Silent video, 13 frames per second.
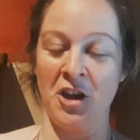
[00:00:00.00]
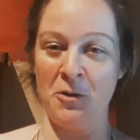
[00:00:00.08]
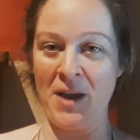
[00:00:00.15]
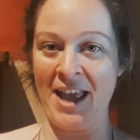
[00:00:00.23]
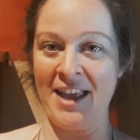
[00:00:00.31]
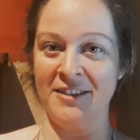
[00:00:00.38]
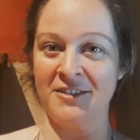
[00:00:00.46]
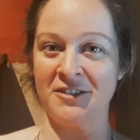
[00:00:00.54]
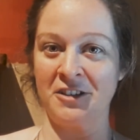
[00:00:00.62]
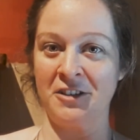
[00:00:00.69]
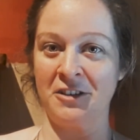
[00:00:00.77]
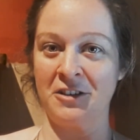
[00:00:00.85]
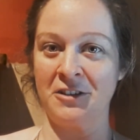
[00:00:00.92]
O'Hare's
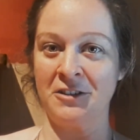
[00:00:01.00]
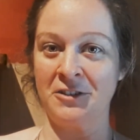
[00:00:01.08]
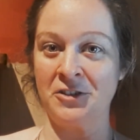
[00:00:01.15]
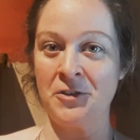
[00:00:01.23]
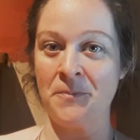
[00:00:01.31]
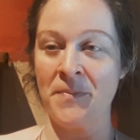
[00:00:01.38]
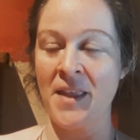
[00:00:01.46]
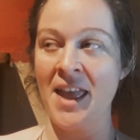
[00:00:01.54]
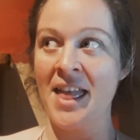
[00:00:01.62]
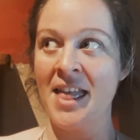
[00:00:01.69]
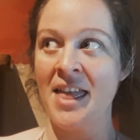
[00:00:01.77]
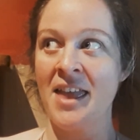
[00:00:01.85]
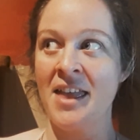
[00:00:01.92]
circus,
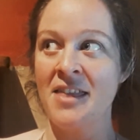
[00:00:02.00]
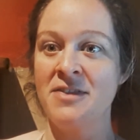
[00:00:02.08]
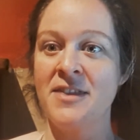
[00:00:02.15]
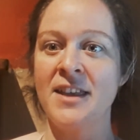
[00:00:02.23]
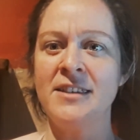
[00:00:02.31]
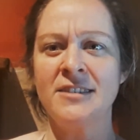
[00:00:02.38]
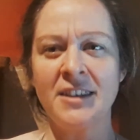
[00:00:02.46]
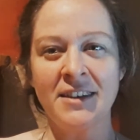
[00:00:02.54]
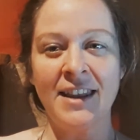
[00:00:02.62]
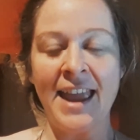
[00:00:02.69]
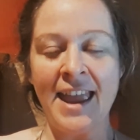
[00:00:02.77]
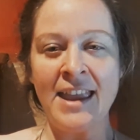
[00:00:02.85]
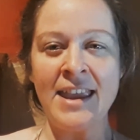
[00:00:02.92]
then
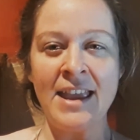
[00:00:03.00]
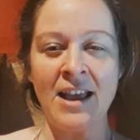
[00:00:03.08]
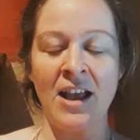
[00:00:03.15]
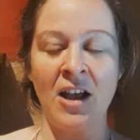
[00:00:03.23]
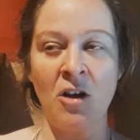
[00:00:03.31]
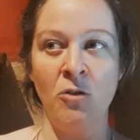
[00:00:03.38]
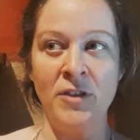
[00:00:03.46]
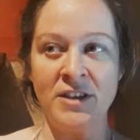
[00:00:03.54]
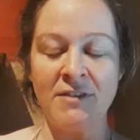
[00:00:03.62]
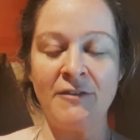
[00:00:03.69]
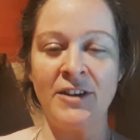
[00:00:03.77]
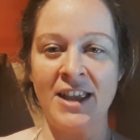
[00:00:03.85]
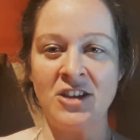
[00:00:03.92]
suddenly all these
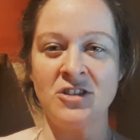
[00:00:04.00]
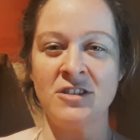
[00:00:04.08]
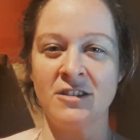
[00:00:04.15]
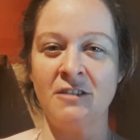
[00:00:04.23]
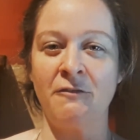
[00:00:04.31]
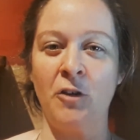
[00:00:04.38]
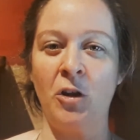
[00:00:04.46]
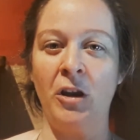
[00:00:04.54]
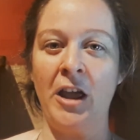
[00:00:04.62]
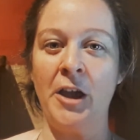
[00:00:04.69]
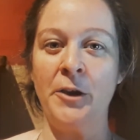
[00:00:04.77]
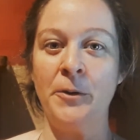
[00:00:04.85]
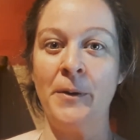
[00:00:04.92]
revelations that
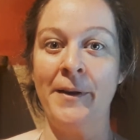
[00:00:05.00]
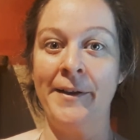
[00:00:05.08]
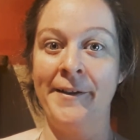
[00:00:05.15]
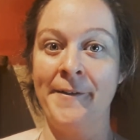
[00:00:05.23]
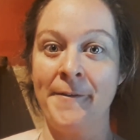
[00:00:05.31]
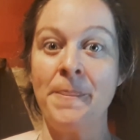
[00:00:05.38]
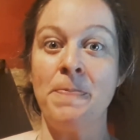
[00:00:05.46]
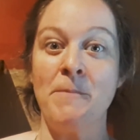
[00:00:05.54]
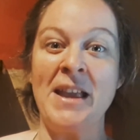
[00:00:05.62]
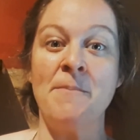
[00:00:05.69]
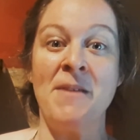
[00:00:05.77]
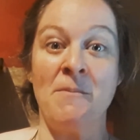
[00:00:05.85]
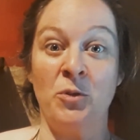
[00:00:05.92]
follow make a
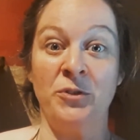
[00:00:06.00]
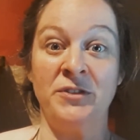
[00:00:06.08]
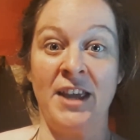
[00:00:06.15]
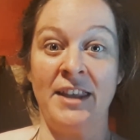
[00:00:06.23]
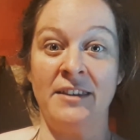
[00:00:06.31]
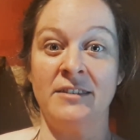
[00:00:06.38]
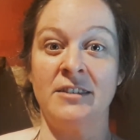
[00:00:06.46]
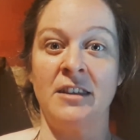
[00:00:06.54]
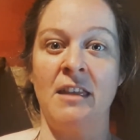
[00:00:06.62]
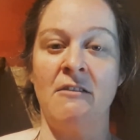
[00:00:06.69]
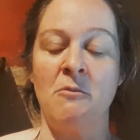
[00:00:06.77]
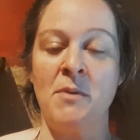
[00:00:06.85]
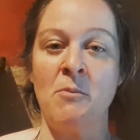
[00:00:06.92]
bit more sense and they're
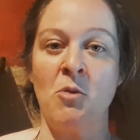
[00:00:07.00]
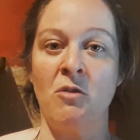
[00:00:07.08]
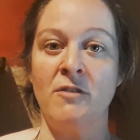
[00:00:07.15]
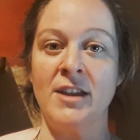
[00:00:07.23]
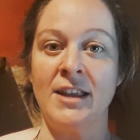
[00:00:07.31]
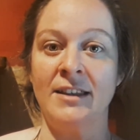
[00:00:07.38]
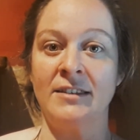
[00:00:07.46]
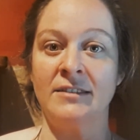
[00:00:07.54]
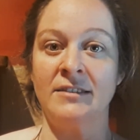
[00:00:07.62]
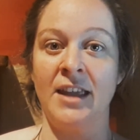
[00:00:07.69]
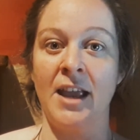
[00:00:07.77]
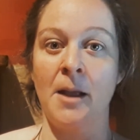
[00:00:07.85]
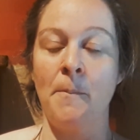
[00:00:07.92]
a bit more
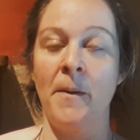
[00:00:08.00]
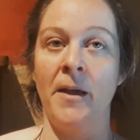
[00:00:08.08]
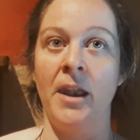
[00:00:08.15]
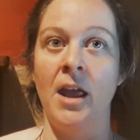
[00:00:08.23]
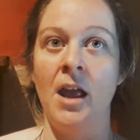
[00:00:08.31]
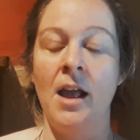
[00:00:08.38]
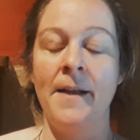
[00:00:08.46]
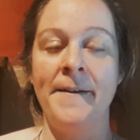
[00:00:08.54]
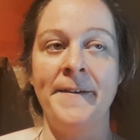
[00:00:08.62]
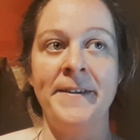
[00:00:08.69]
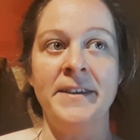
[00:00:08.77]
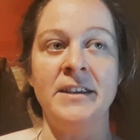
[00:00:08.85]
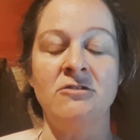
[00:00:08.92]
realistic. But
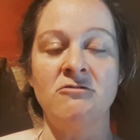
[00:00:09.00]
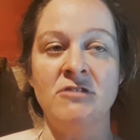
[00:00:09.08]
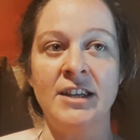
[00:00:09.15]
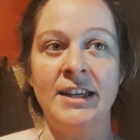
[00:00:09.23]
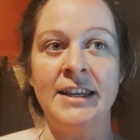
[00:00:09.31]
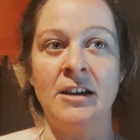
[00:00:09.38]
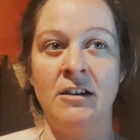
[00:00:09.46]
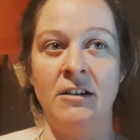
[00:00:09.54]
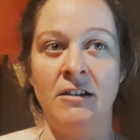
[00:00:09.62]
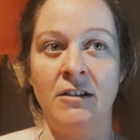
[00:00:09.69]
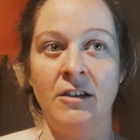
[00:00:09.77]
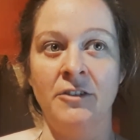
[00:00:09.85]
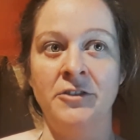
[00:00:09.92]
it's really
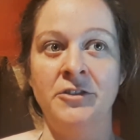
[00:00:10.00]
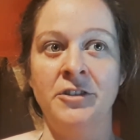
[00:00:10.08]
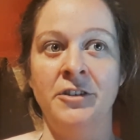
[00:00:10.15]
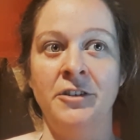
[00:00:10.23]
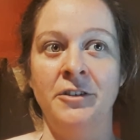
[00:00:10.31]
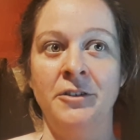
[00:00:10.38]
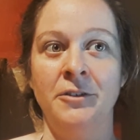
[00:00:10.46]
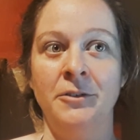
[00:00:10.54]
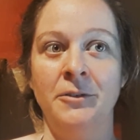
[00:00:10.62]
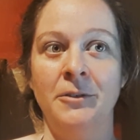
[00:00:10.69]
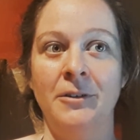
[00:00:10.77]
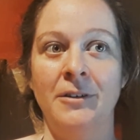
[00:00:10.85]
hard to